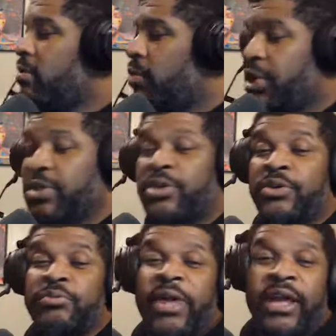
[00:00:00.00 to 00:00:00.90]
What do you
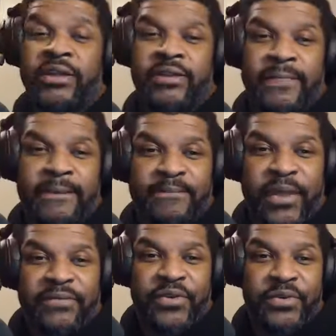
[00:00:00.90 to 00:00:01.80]
do, man?
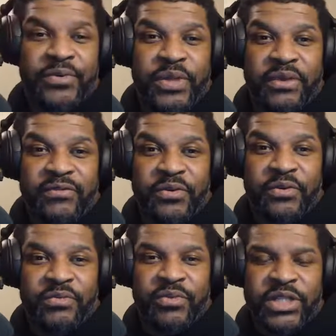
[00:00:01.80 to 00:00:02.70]
If you
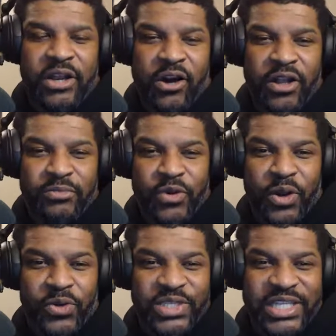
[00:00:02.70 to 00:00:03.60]
what they call them,
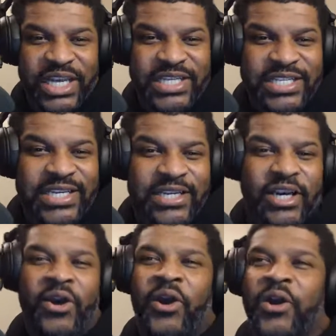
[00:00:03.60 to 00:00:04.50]
grown and sexy,
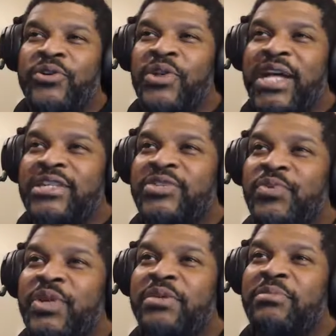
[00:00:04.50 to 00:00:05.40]
or do that just
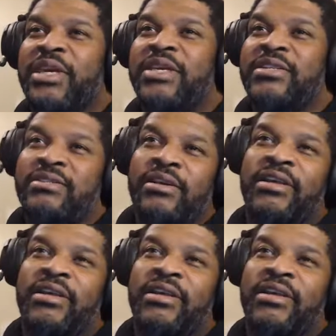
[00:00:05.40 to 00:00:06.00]
really mean